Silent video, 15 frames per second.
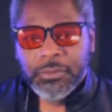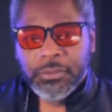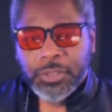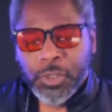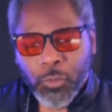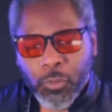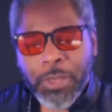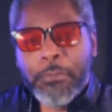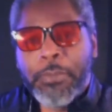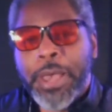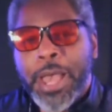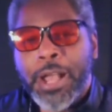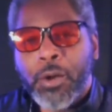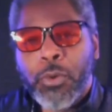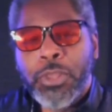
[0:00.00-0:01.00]
to win
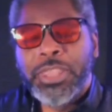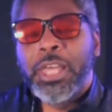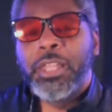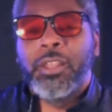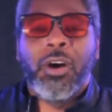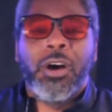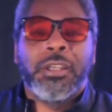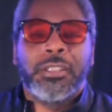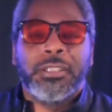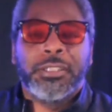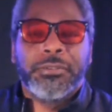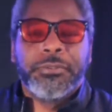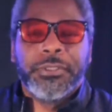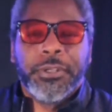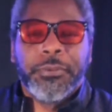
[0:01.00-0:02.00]
back what they
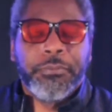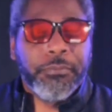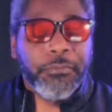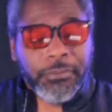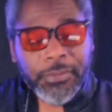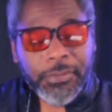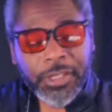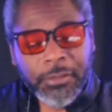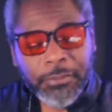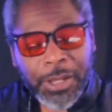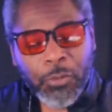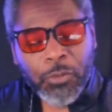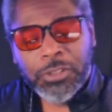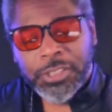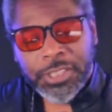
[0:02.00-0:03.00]
lost. But I
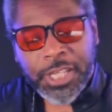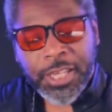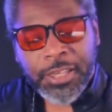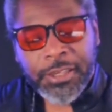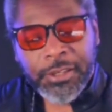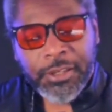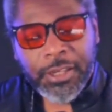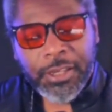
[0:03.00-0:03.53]
will say